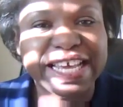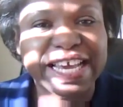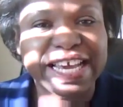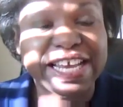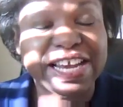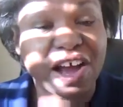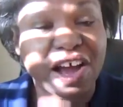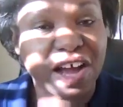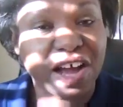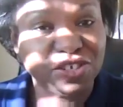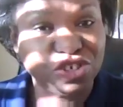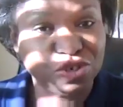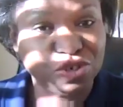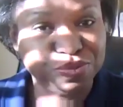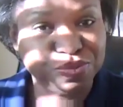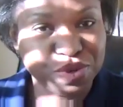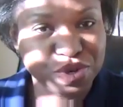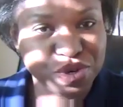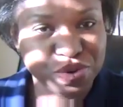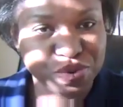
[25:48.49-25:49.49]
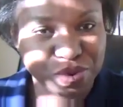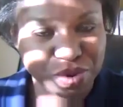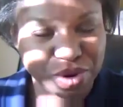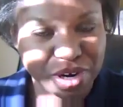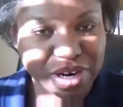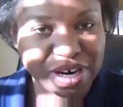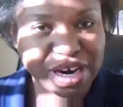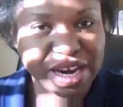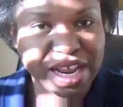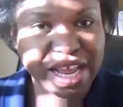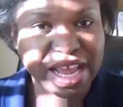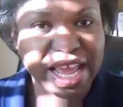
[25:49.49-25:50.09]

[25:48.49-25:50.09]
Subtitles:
an entrepreneur